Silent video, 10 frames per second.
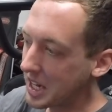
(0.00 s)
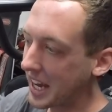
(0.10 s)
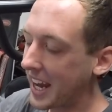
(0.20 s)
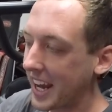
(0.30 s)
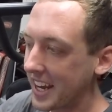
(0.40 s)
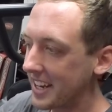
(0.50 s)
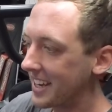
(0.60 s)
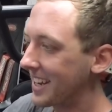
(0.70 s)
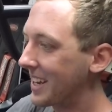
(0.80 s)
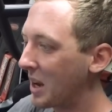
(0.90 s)

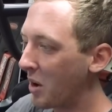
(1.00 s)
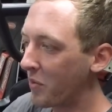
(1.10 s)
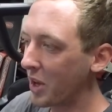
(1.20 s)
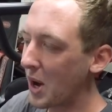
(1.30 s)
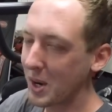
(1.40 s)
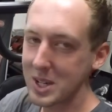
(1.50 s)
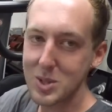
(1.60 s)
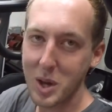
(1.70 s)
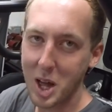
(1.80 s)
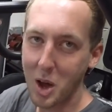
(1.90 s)
and hopefully all
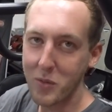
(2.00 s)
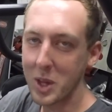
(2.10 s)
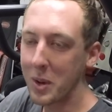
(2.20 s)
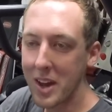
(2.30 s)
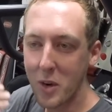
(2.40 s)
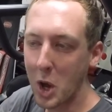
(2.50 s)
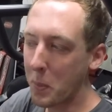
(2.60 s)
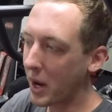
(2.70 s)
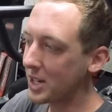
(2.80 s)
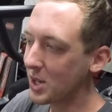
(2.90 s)
goes well. Hopefully we have oil
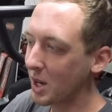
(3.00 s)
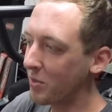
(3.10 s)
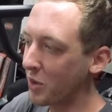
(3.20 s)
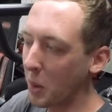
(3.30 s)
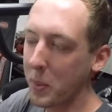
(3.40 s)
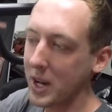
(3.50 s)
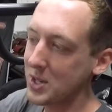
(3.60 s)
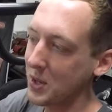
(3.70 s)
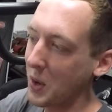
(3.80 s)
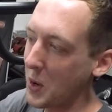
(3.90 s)
pressure and fuel
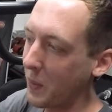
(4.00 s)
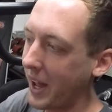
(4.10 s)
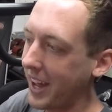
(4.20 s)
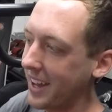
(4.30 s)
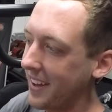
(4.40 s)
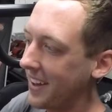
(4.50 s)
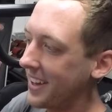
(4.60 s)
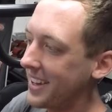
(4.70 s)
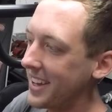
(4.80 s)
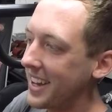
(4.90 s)
pressure the whole way
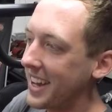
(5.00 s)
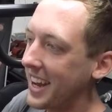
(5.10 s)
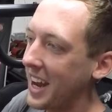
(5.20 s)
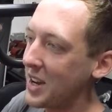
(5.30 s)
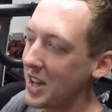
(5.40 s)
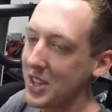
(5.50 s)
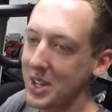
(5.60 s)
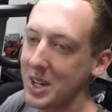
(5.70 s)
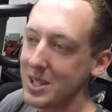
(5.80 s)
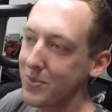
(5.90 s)
and
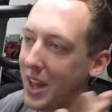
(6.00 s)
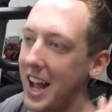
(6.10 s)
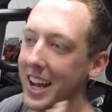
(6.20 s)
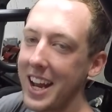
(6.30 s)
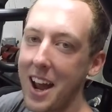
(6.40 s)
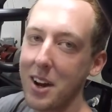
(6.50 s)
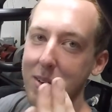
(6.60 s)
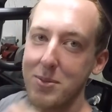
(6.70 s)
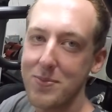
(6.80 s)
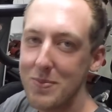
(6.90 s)
nothing goes flying out
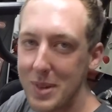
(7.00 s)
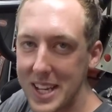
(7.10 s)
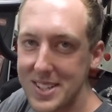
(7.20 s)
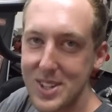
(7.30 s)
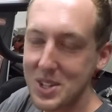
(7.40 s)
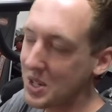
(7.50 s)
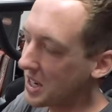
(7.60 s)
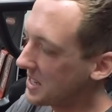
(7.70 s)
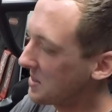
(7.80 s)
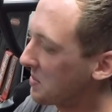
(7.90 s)
of places it
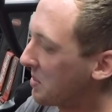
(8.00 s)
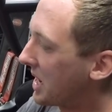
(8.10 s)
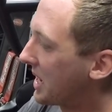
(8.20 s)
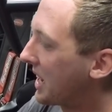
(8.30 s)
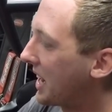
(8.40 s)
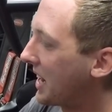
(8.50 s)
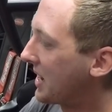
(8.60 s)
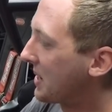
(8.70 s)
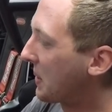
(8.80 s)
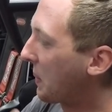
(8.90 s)
shouldn't, but uh,
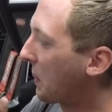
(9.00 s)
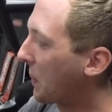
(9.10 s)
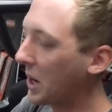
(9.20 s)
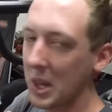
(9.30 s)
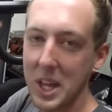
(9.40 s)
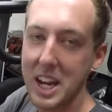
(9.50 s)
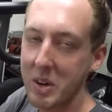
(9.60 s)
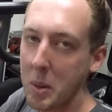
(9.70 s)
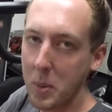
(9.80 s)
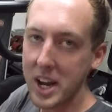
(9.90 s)
we're gonna let it
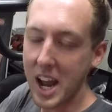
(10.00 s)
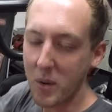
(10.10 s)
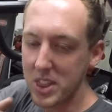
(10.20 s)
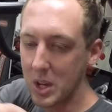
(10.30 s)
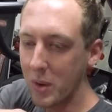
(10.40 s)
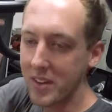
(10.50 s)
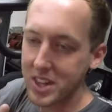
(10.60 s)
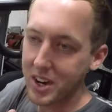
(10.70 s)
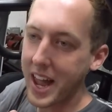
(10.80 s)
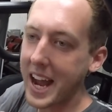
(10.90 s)
rip right now. We think we have a
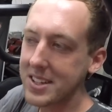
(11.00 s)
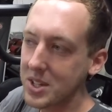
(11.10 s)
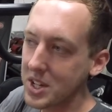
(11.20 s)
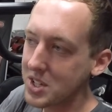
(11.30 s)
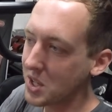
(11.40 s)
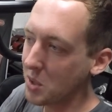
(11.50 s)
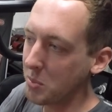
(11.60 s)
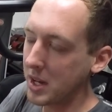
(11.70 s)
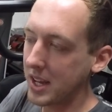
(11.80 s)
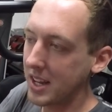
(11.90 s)
little axle issue,
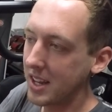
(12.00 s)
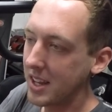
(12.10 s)
but